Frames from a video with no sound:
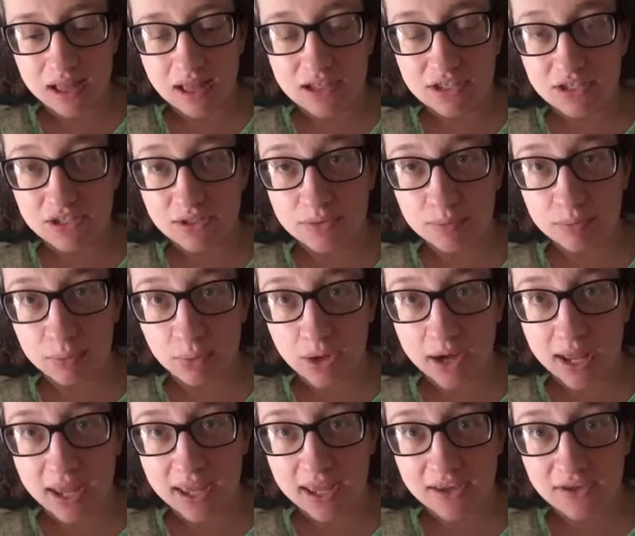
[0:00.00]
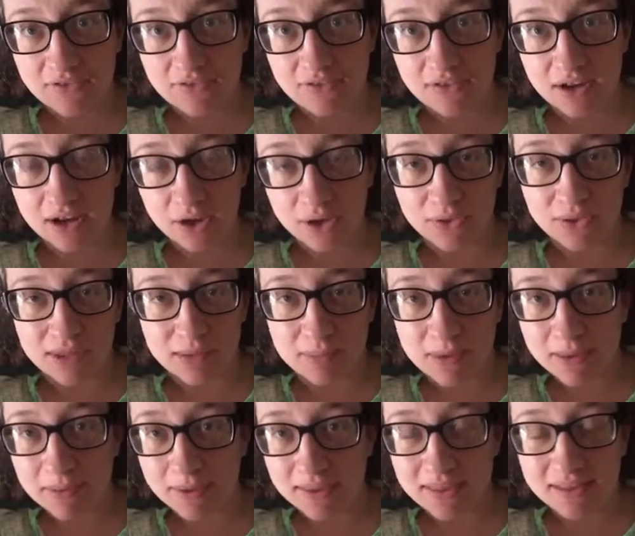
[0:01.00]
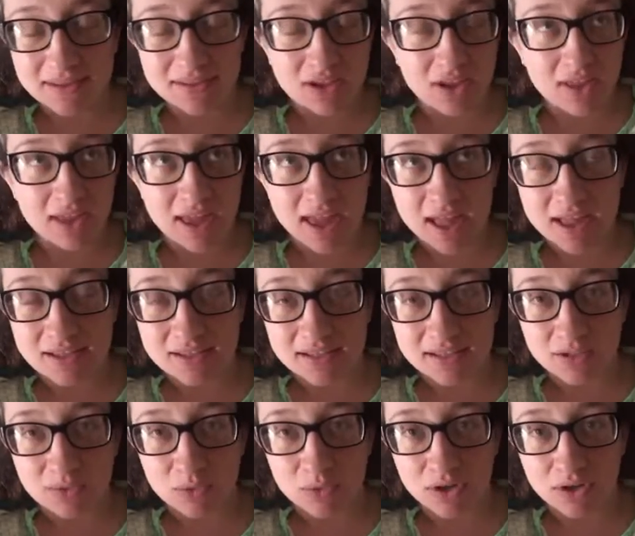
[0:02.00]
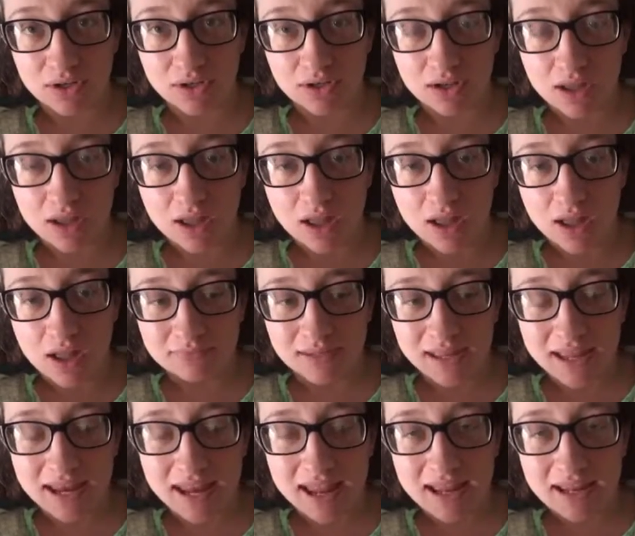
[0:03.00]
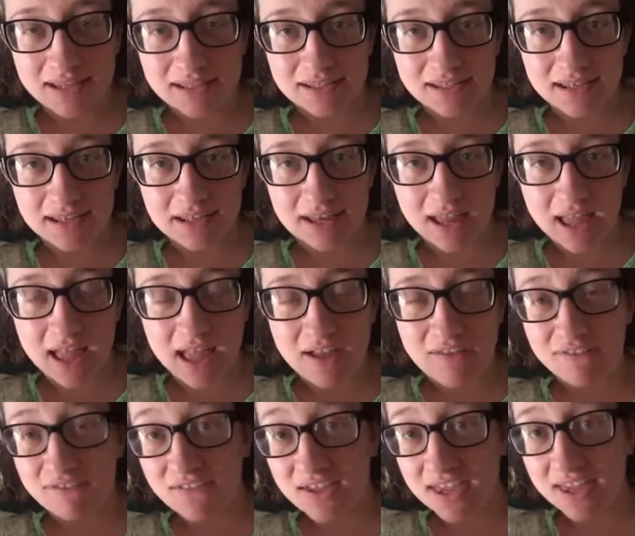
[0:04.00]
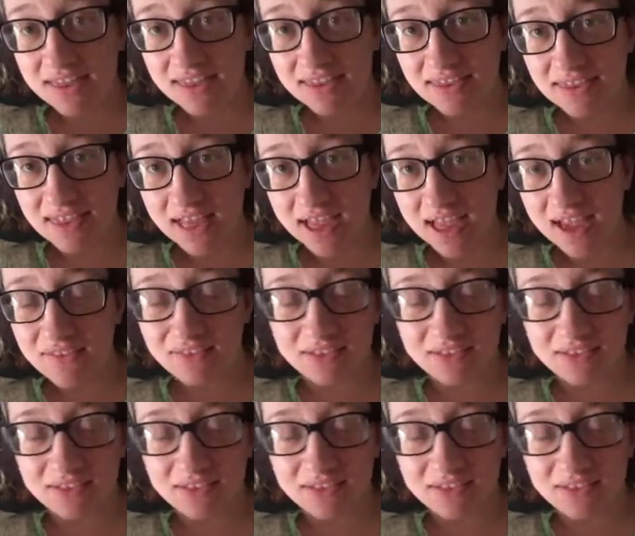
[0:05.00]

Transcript: I just pray for a healthy baby. That's all I ask and want. And I have faith that